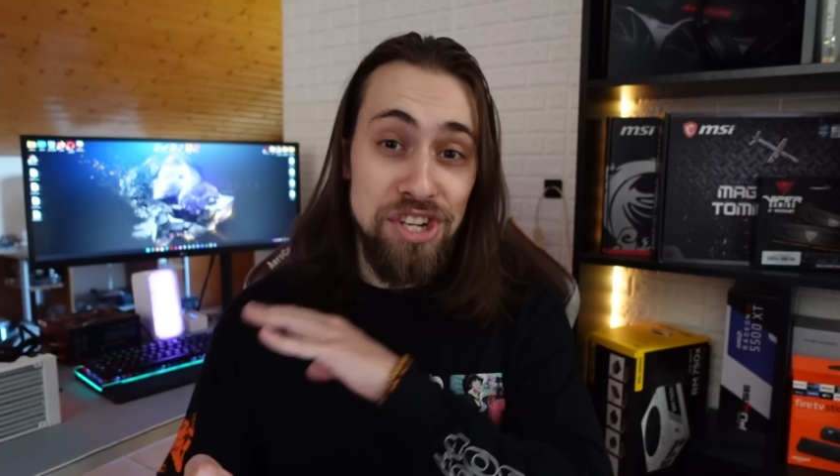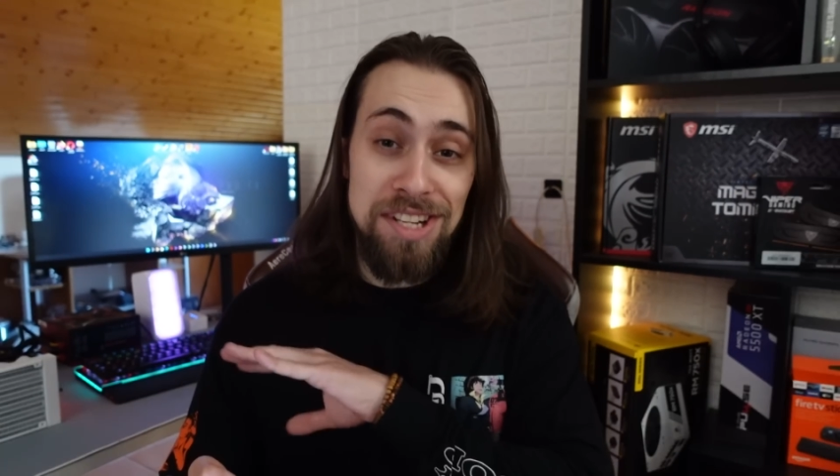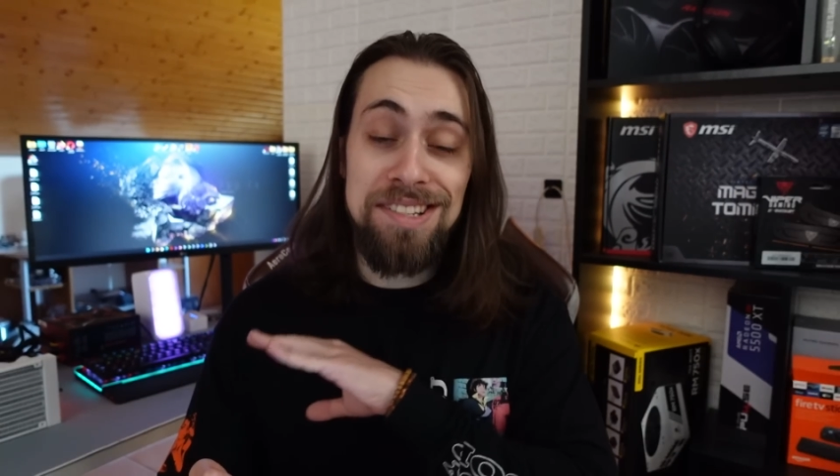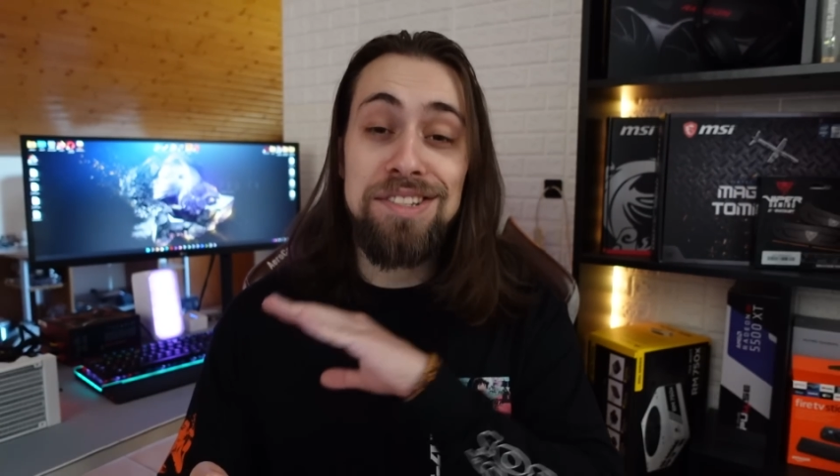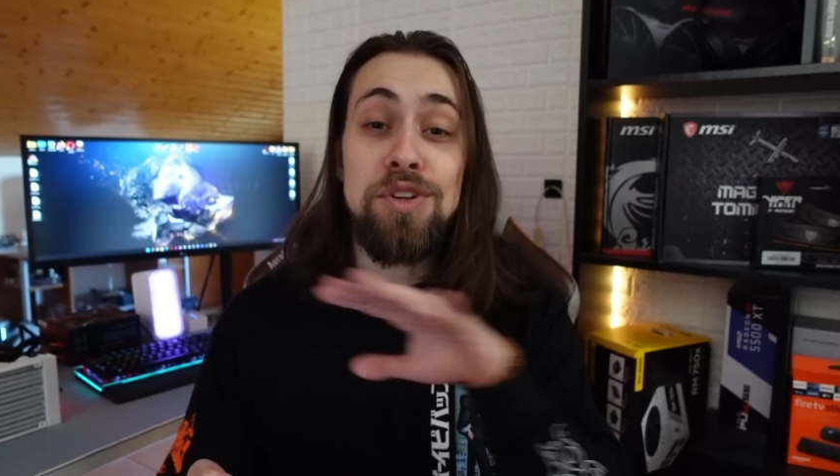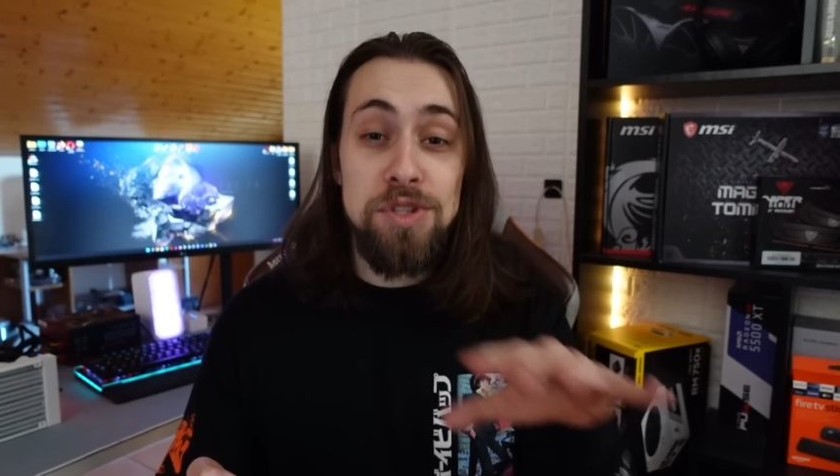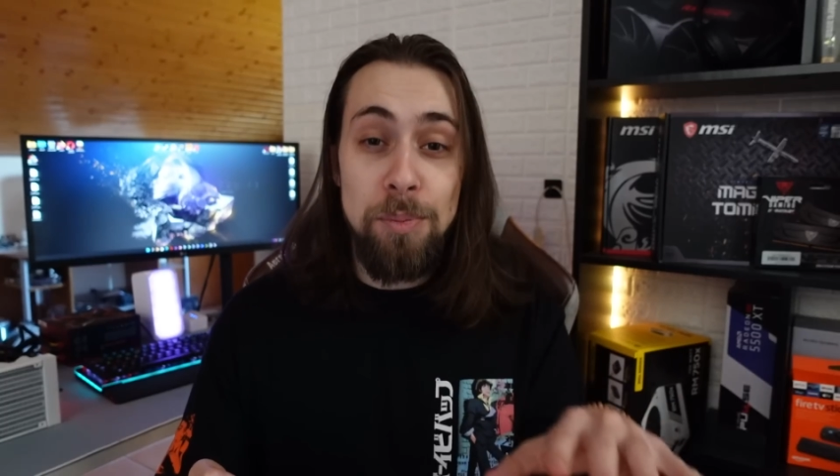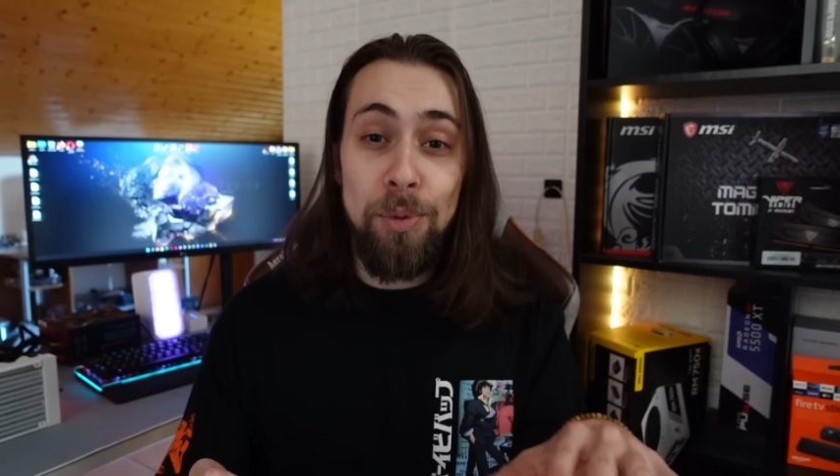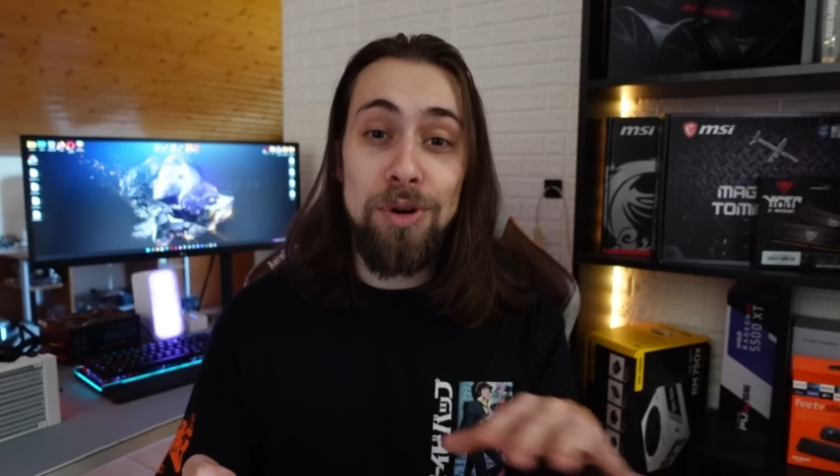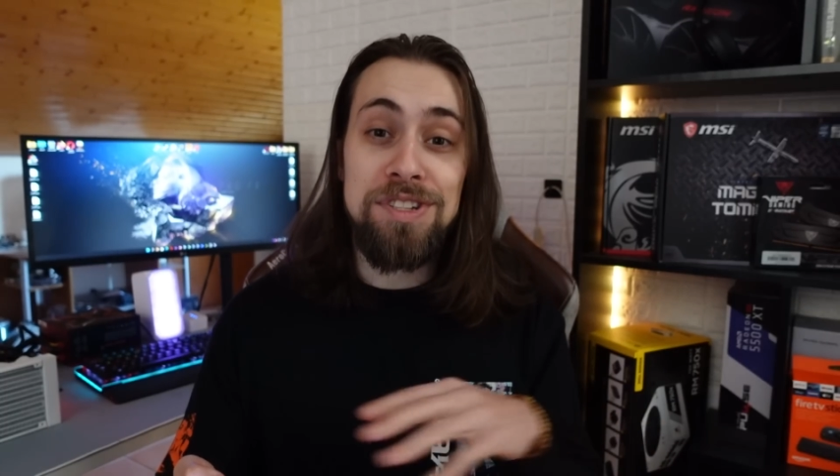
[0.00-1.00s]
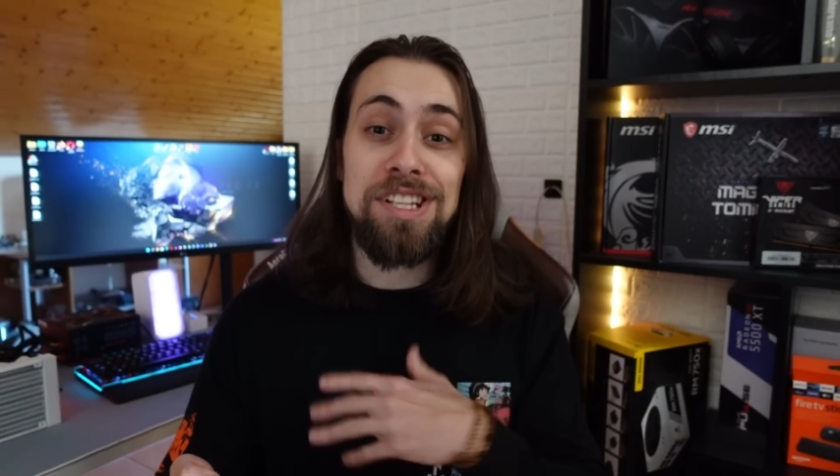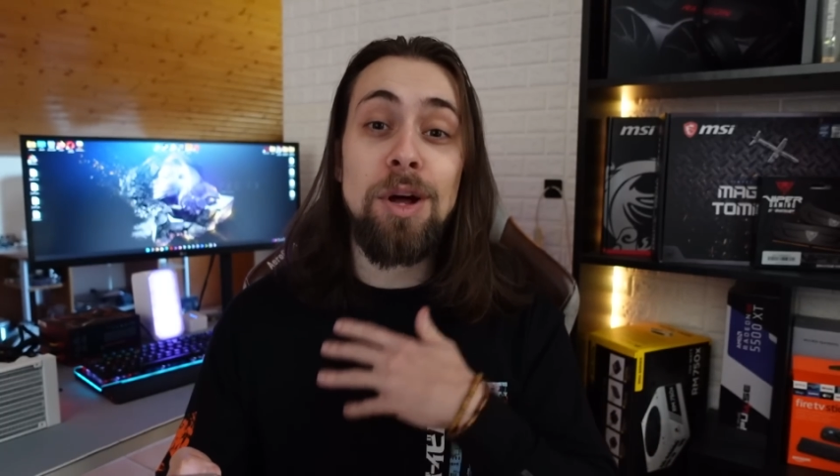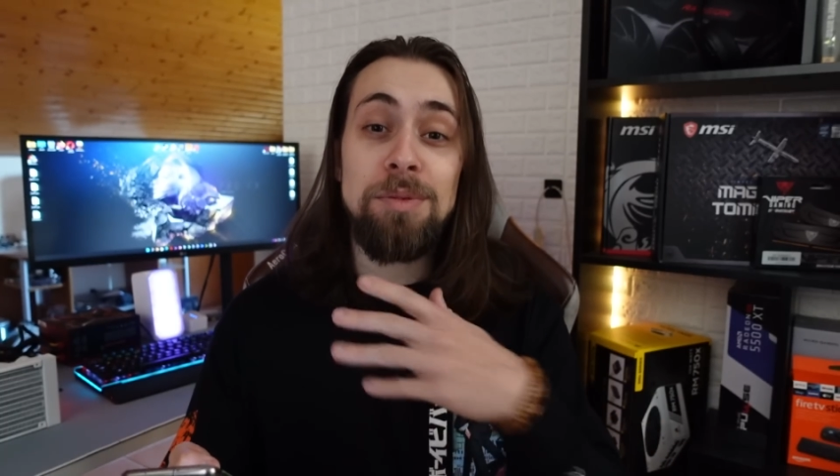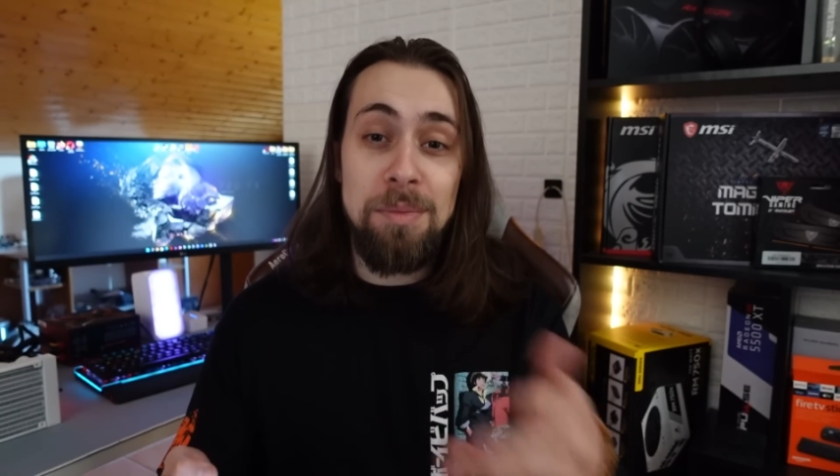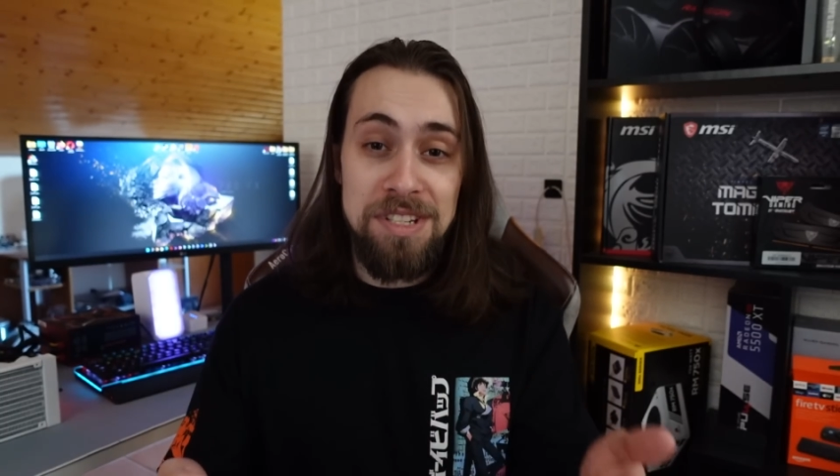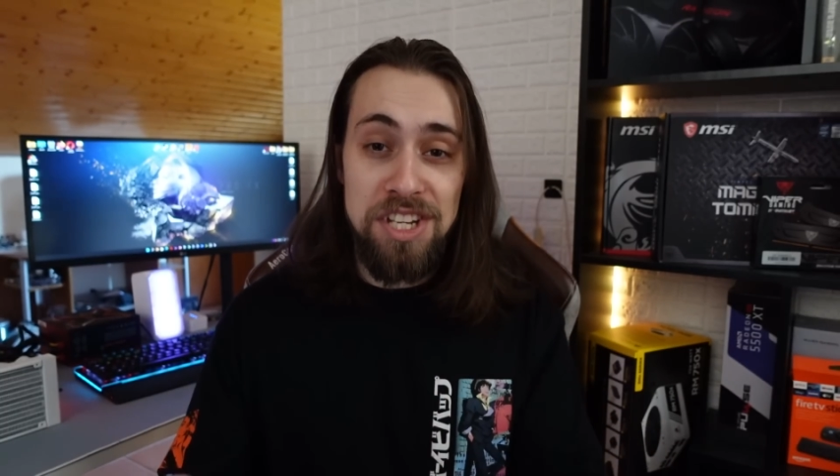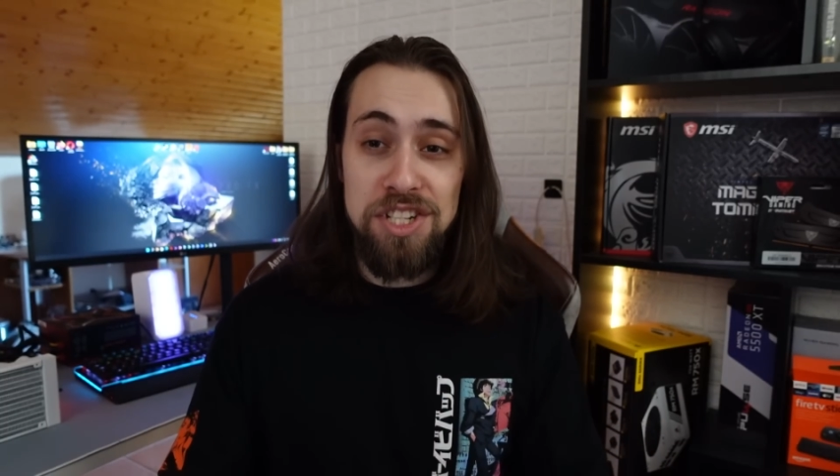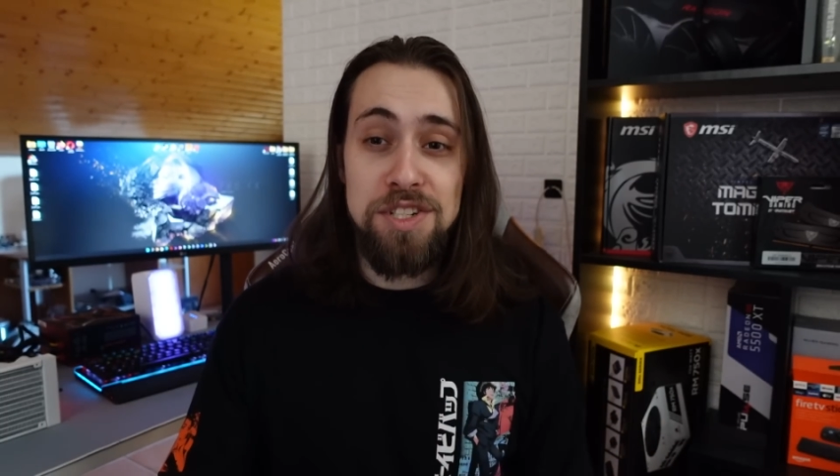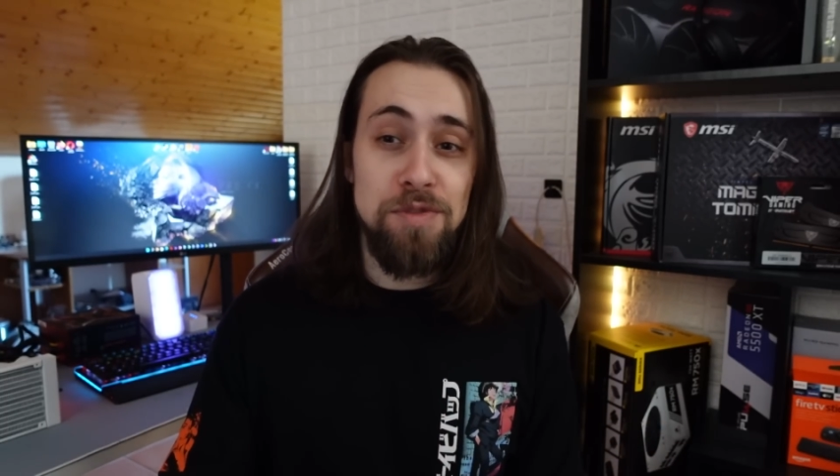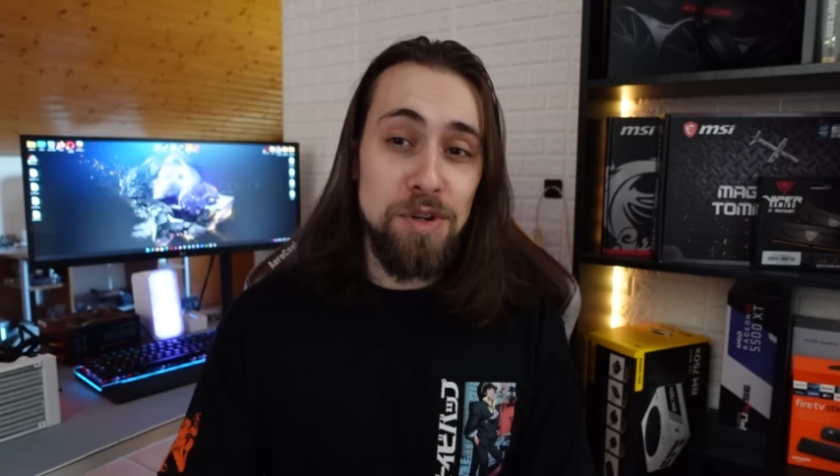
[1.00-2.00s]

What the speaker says: Just new supports and optimizations